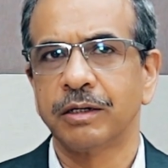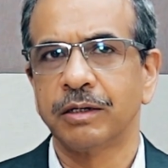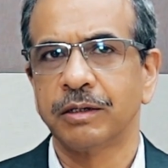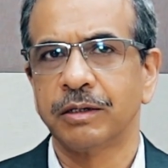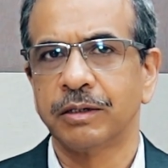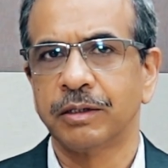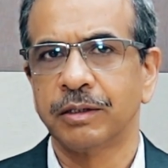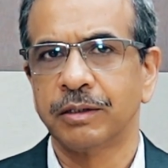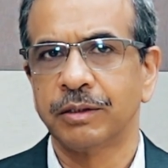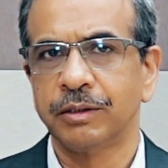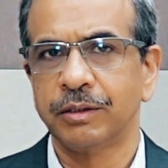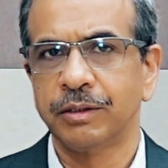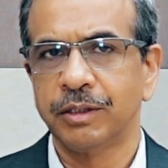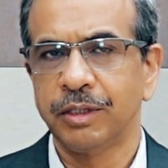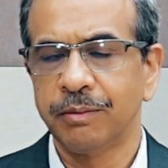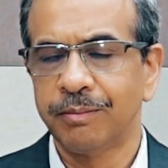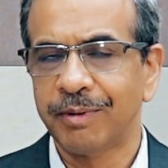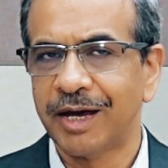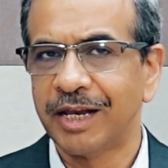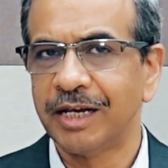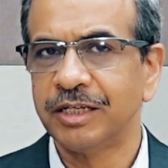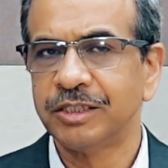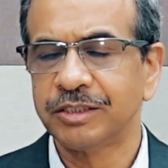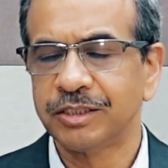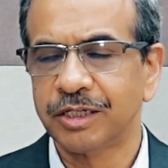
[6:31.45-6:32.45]
the
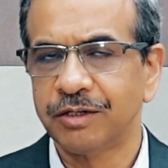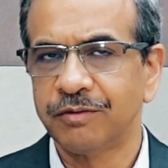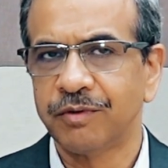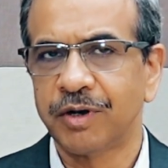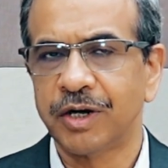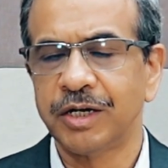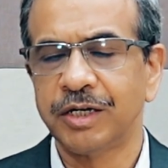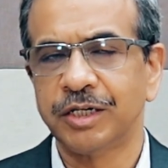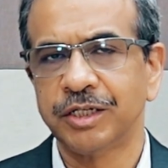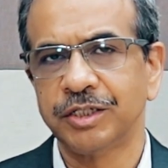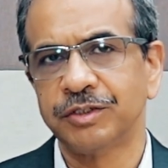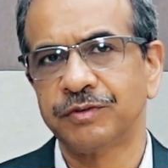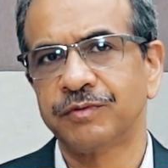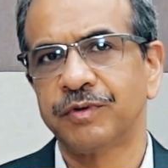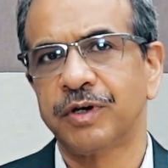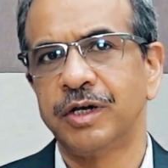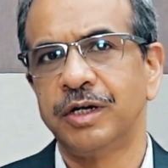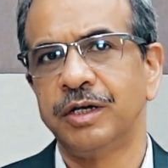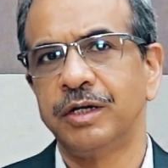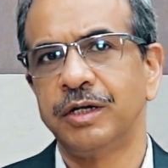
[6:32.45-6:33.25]
Balanced Advantage Fund.